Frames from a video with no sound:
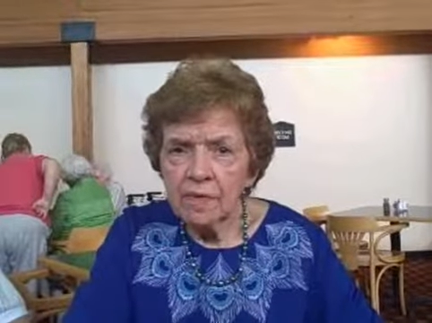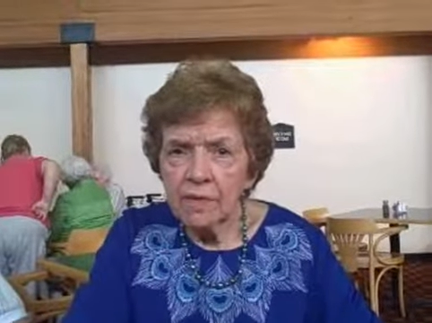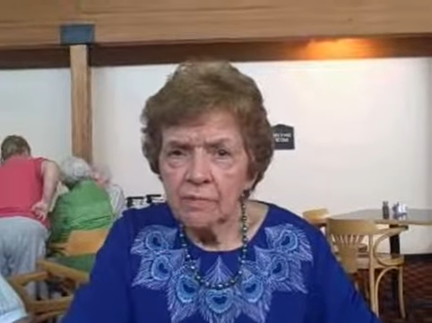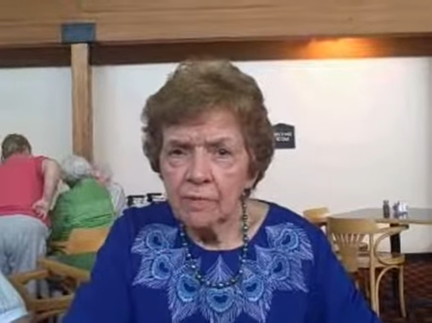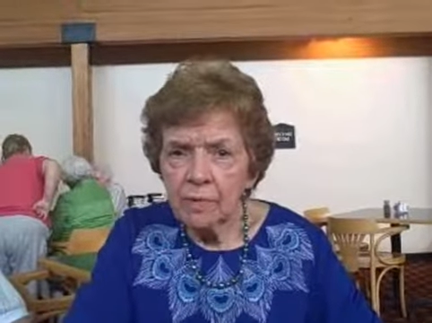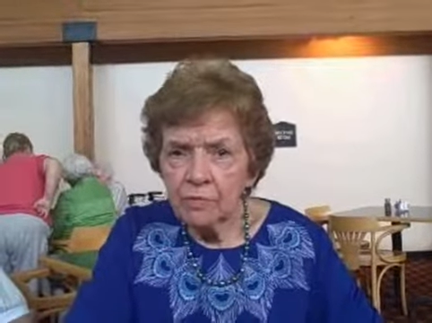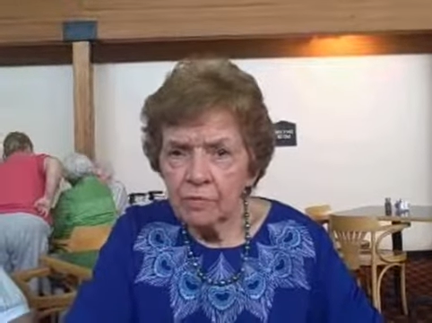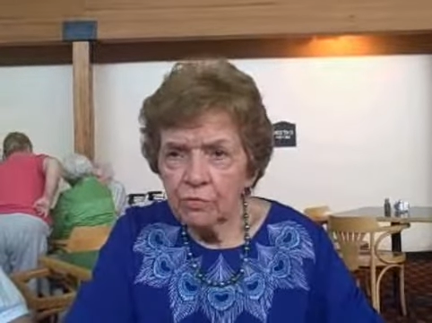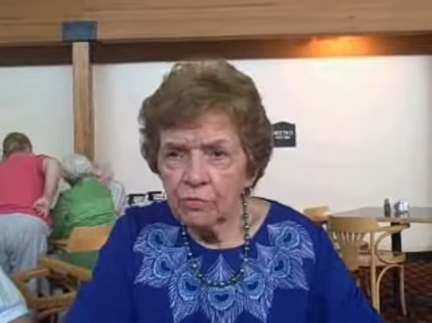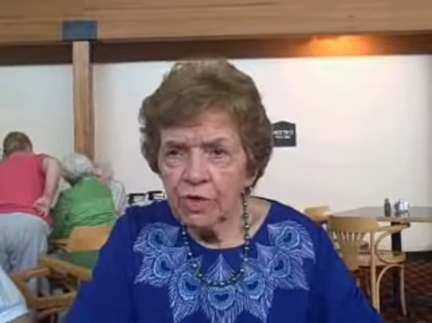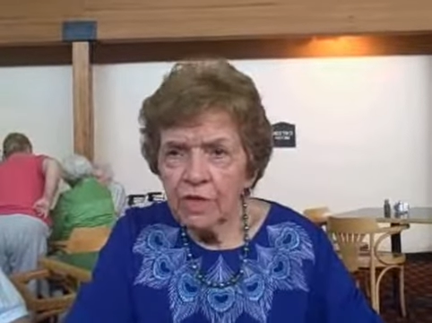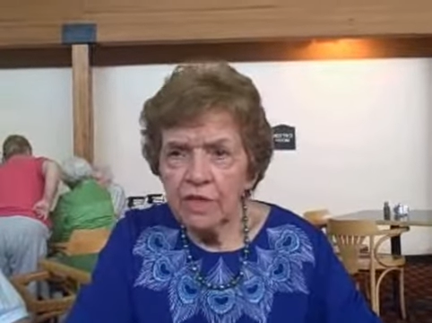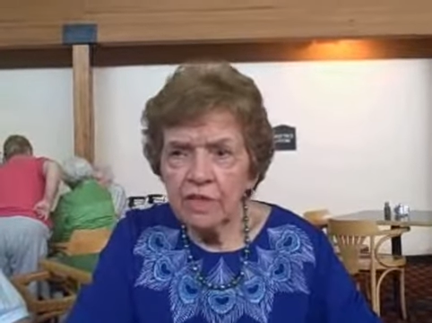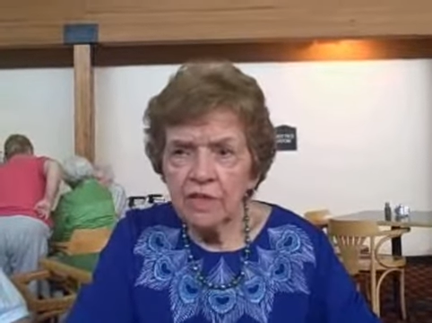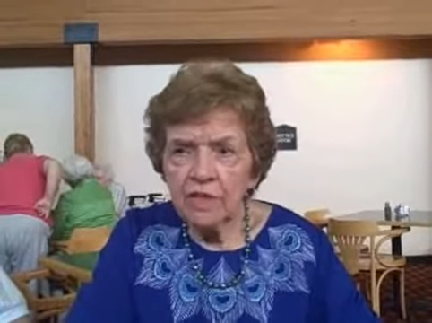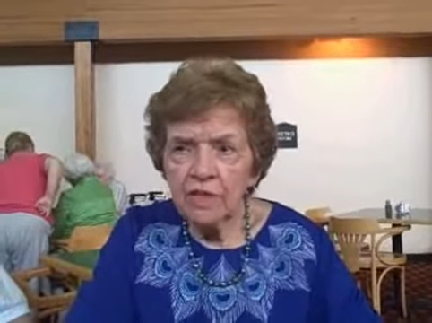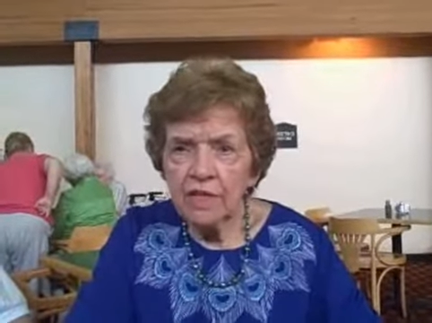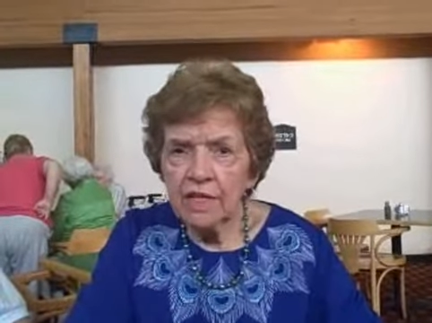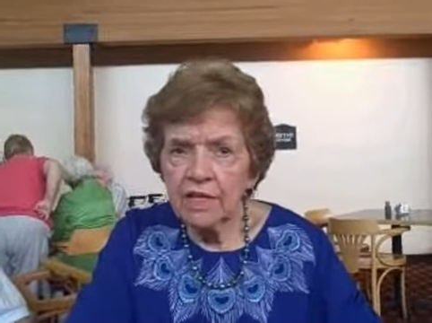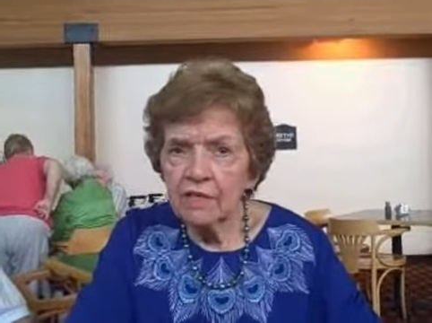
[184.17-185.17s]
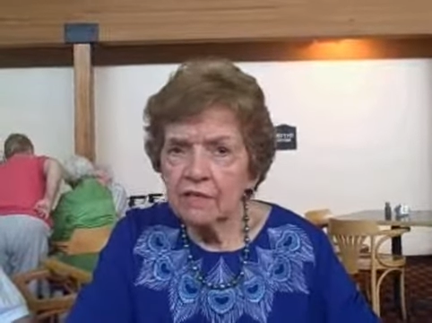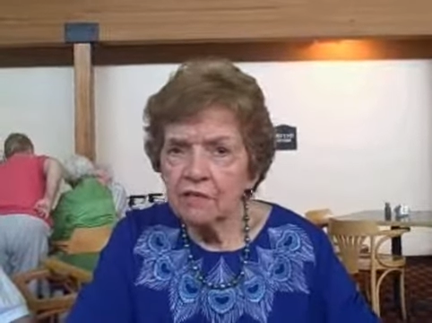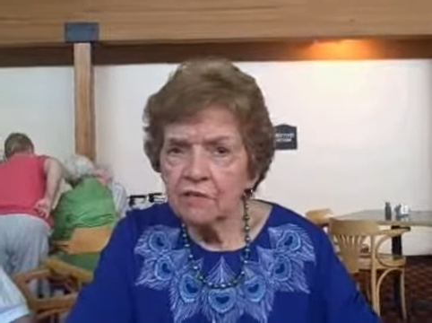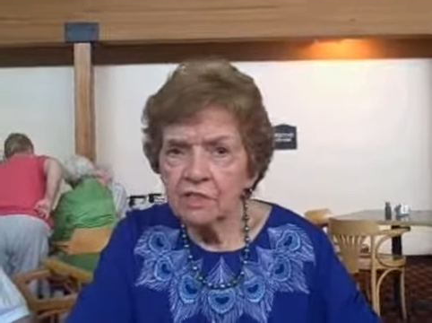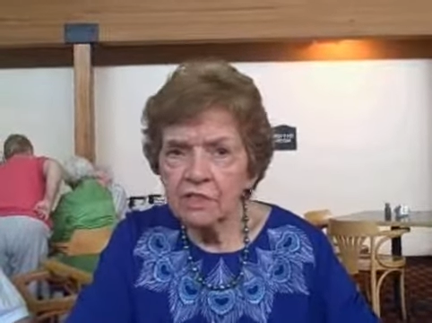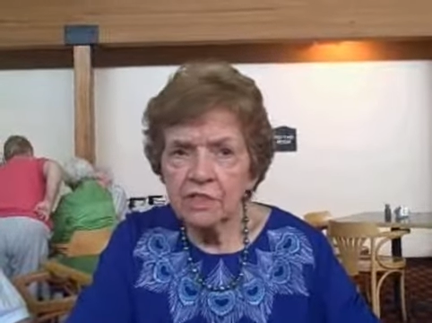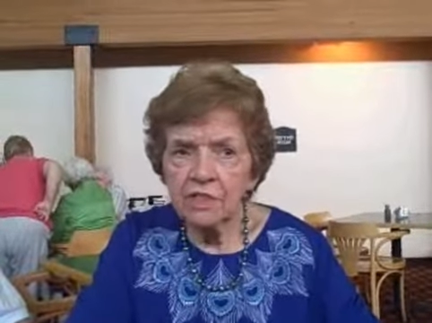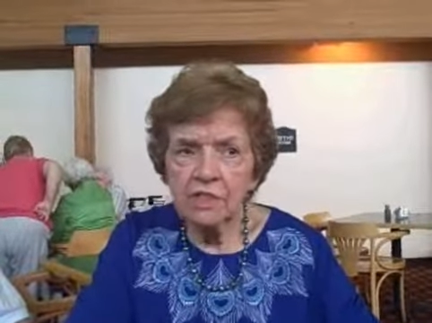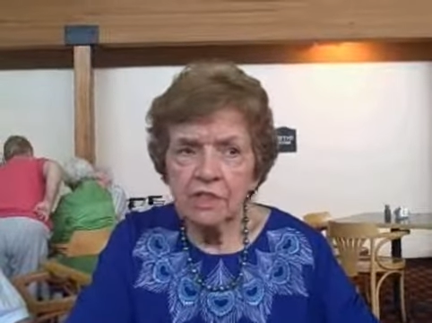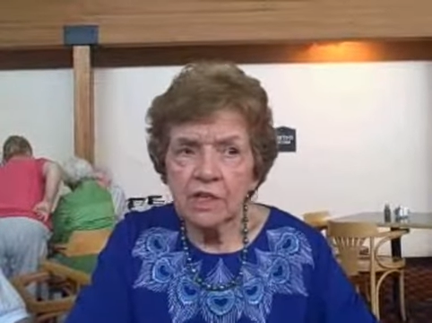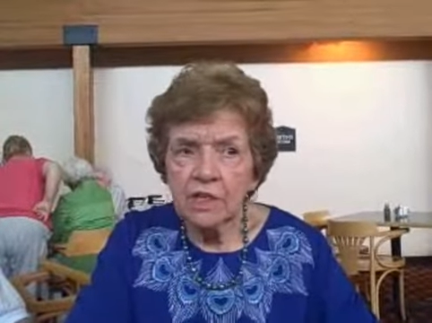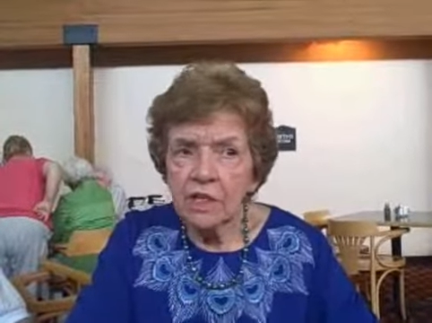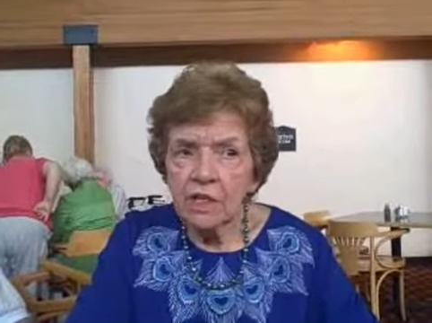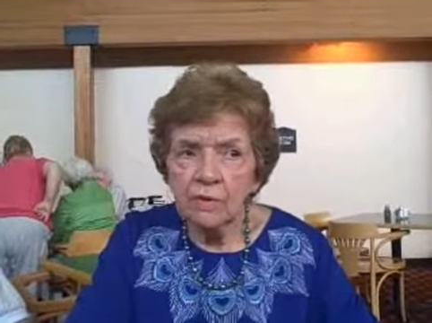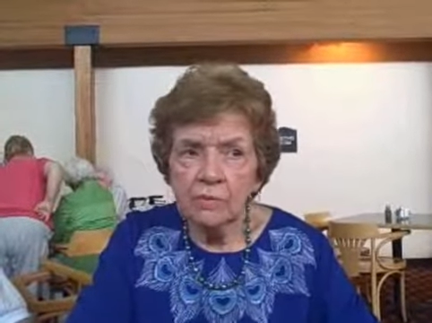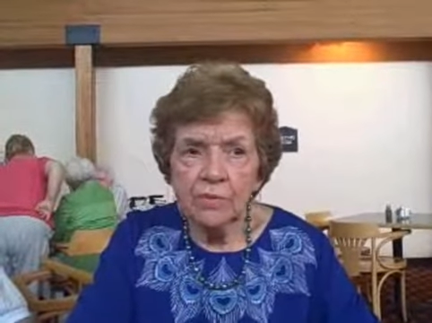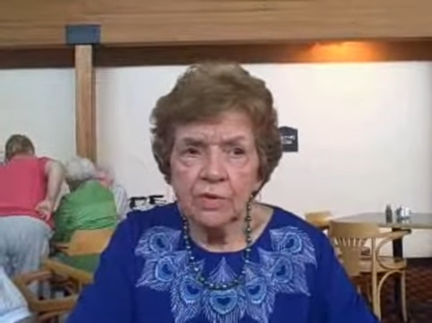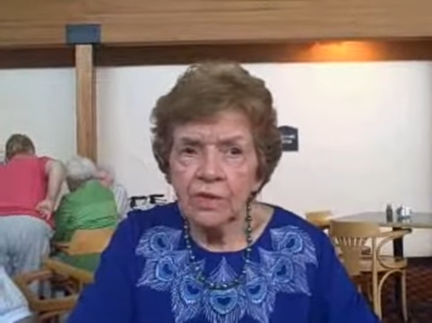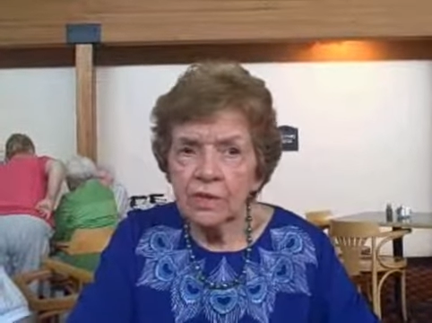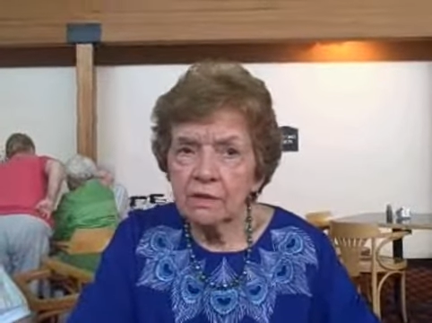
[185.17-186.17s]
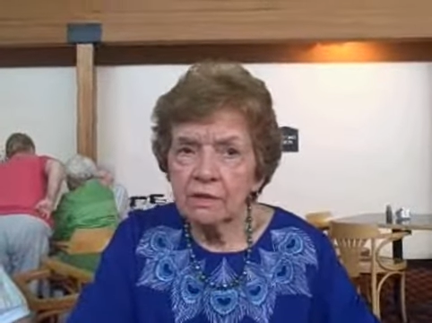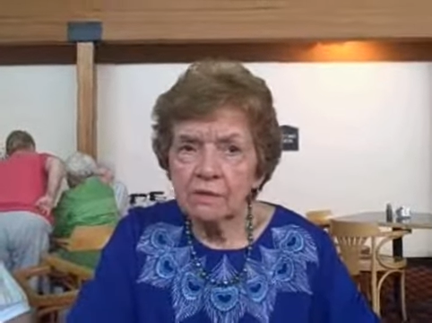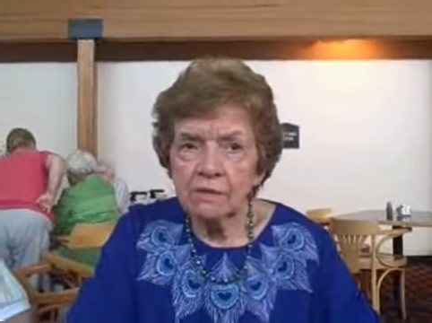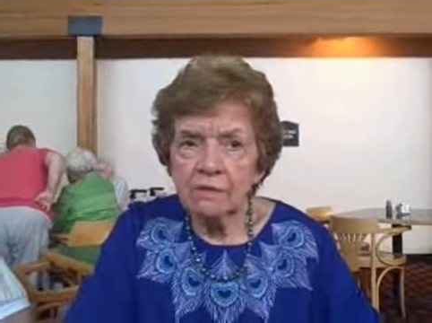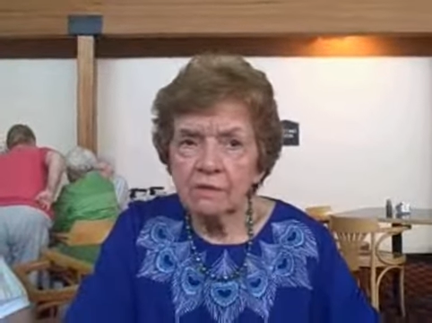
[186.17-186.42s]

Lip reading: I remember reading the letters, and we